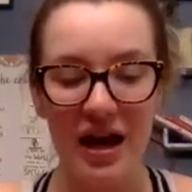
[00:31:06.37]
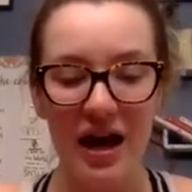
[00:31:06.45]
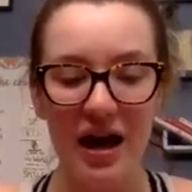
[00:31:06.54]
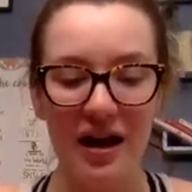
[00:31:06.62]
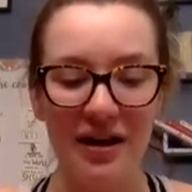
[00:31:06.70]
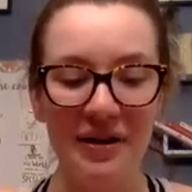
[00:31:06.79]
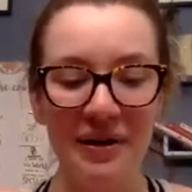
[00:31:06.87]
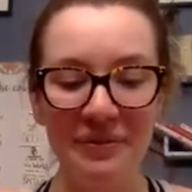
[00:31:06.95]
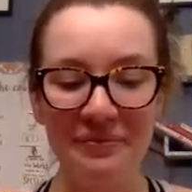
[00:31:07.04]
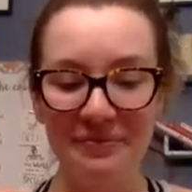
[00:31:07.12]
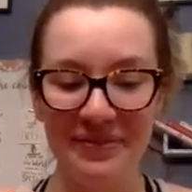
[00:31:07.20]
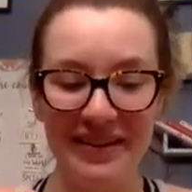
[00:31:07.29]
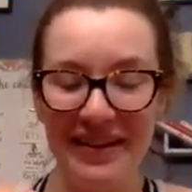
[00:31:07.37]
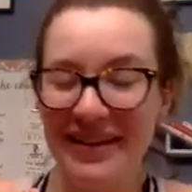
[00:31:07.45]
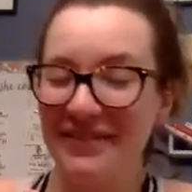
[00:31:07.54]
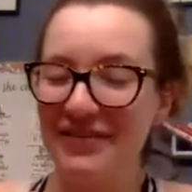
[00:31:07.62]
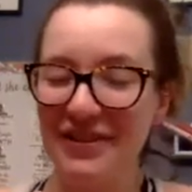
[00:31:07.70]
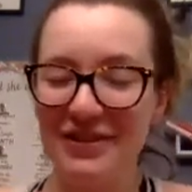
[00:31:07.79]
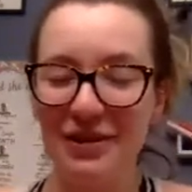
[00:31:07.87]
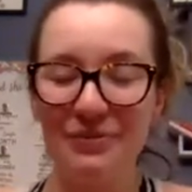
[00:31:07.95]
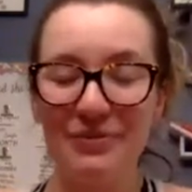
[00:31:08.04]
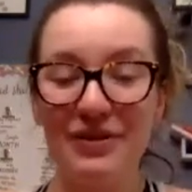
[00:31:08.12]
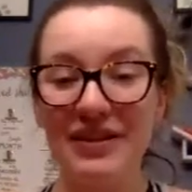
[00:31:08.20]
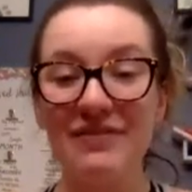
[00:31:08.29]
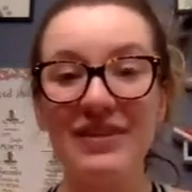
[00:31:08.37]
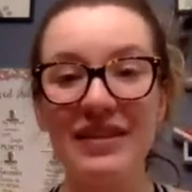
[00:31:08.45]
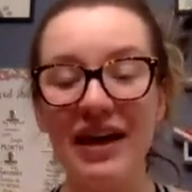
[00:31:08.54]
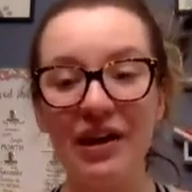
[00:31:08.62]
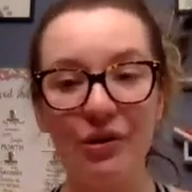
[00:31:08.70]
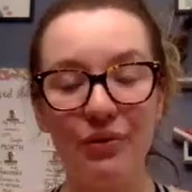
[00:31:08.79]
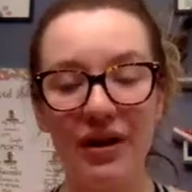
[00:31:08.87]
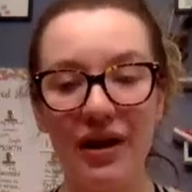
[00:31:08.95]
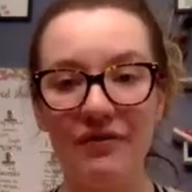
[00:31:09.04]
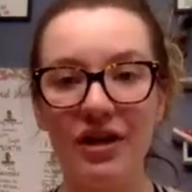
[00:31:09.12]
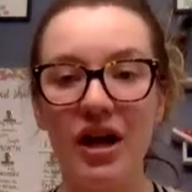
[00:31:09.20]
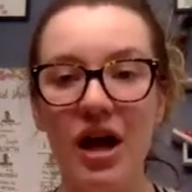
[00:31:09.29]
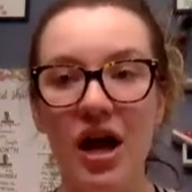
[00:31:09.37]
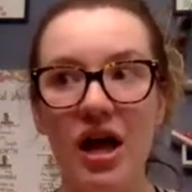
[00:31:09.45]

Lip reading: if you don't believe in that or whatever,